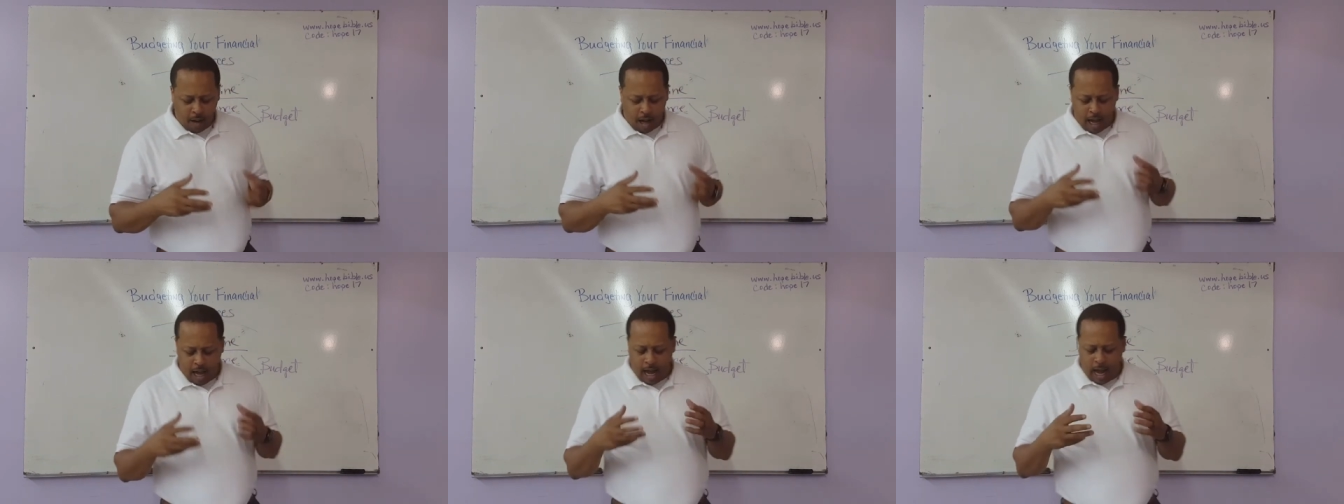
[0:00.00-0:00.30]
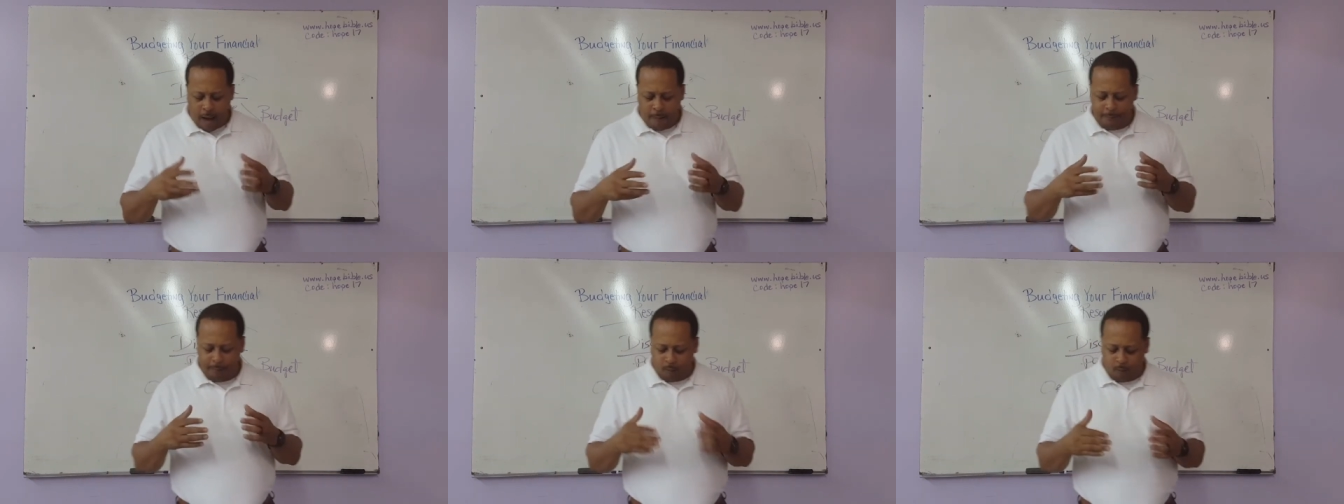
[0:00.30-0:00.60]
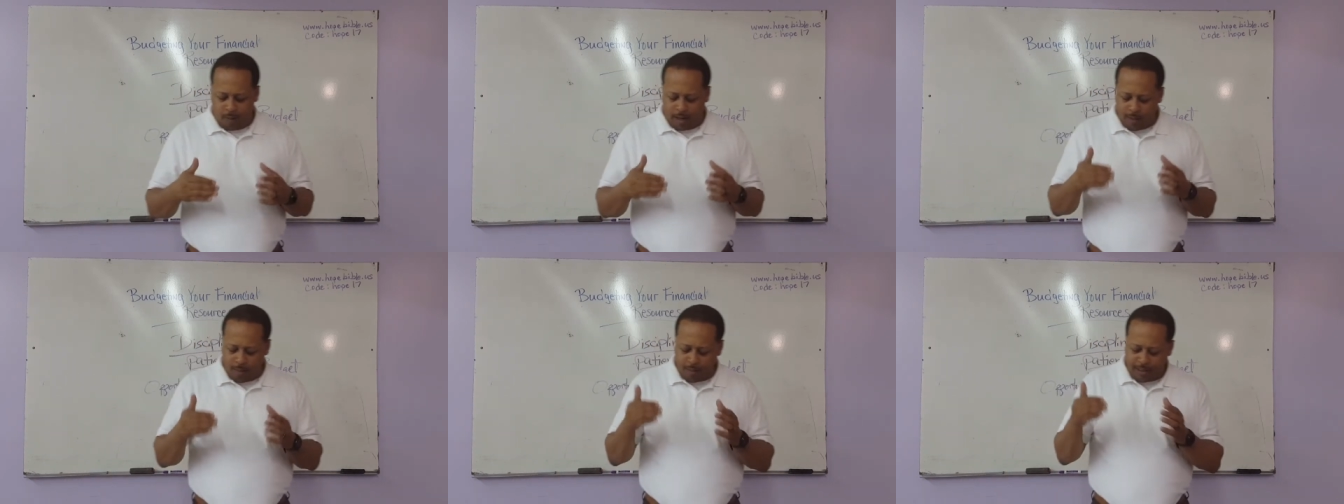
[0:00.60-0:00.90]
I
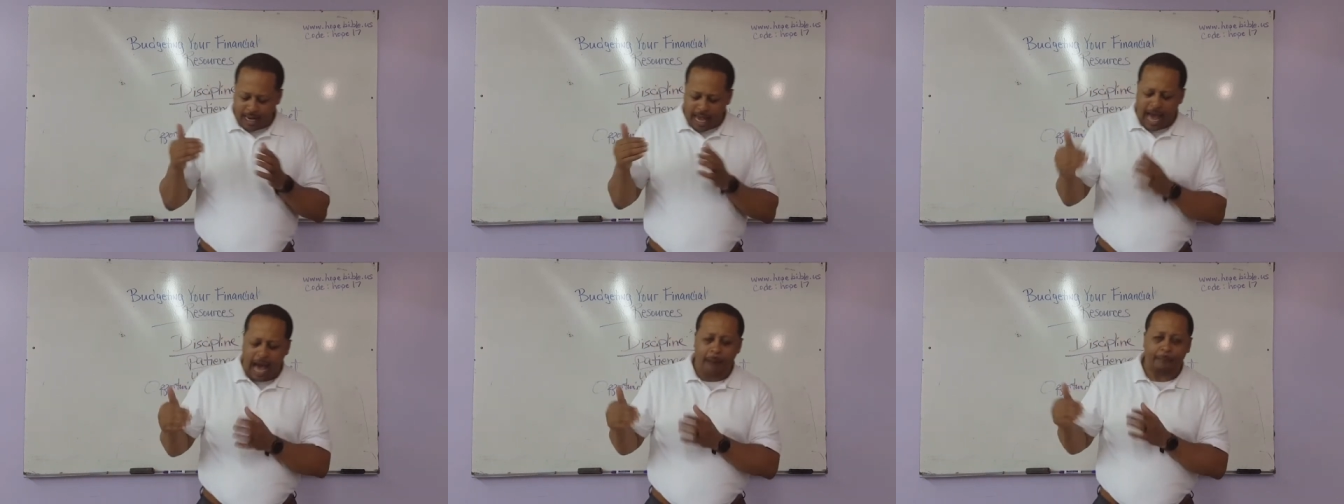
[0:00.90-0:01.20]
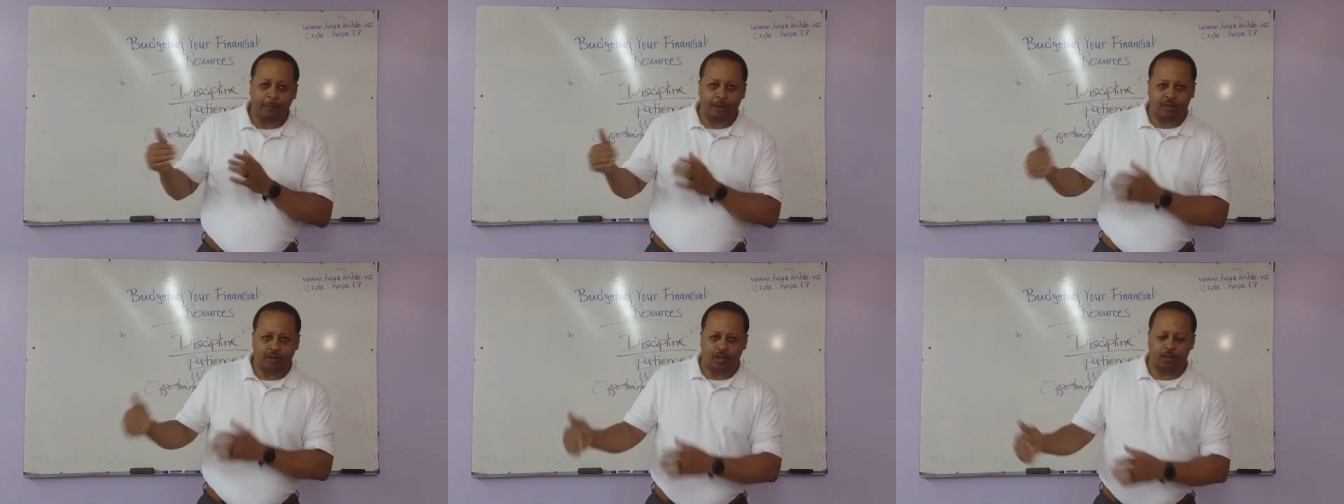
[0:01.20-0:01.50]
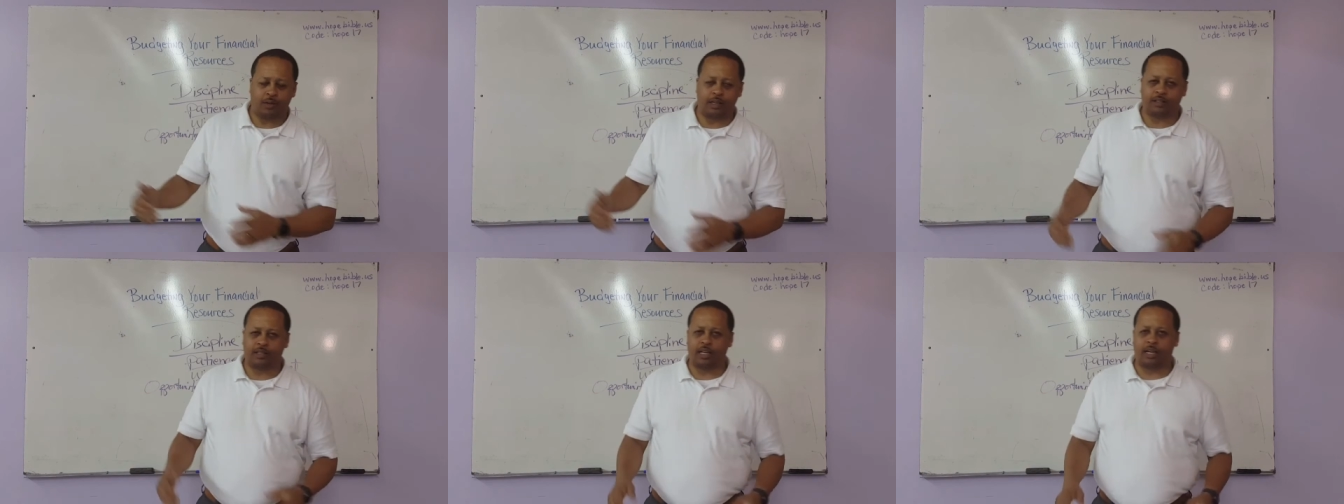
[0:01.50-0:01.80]
operate with
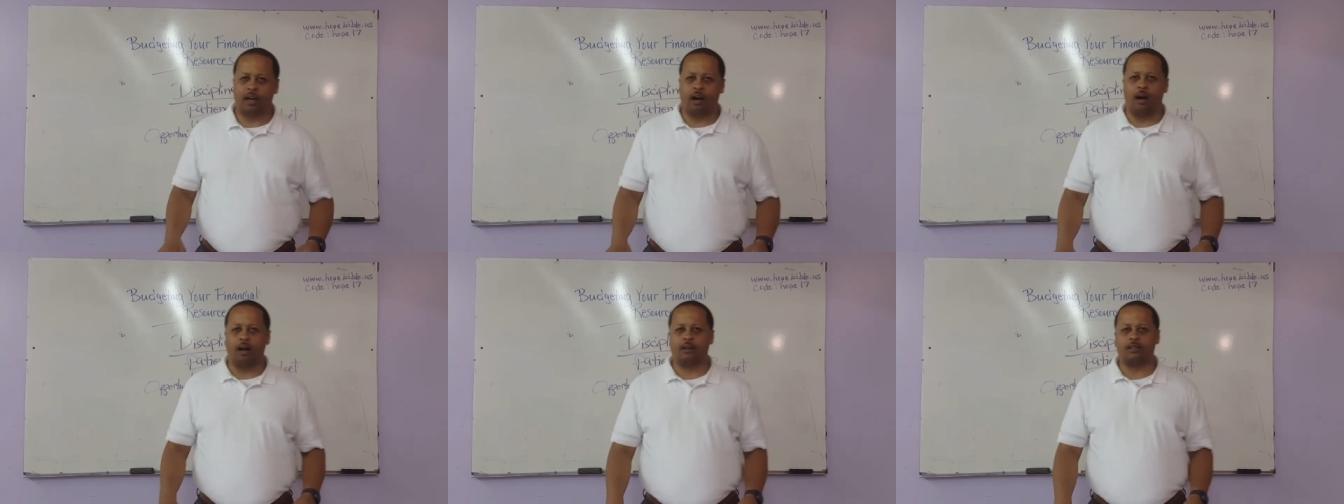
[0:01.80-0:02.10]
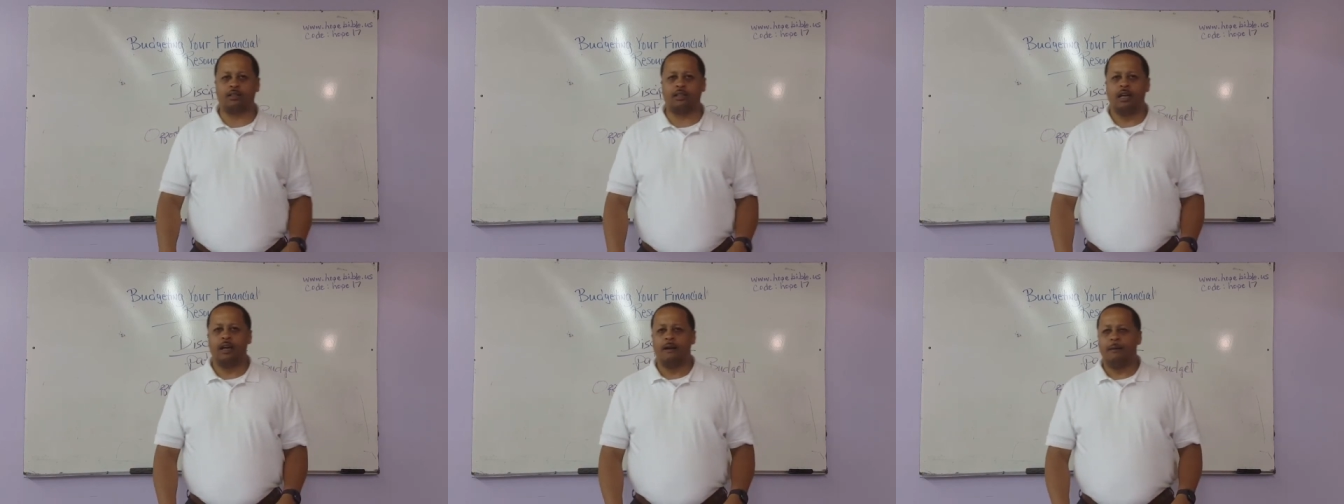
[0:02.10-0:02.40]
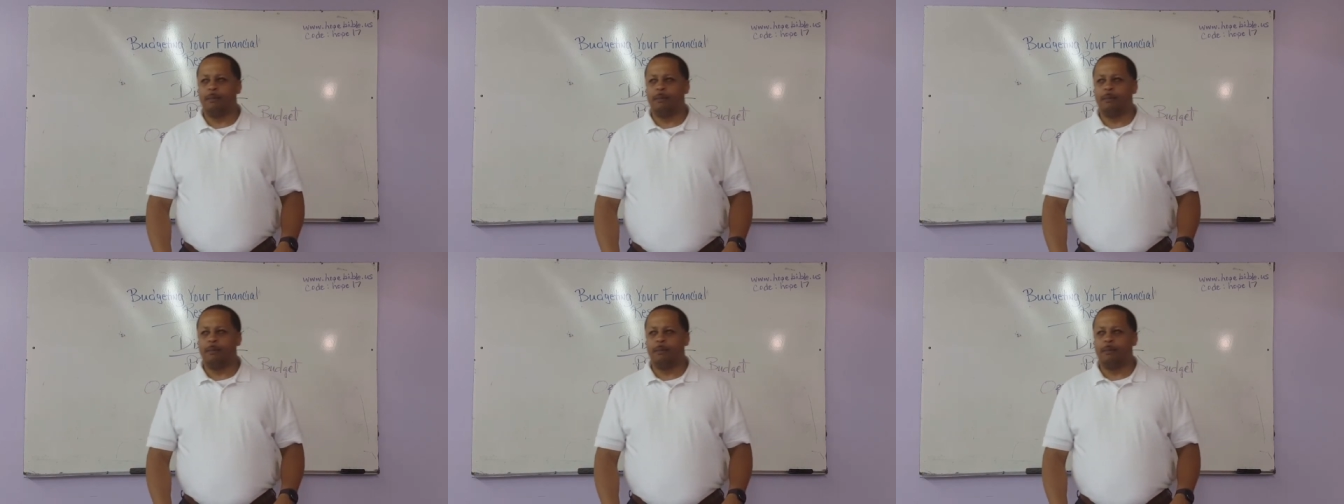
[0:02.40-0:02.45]
opportunity cost.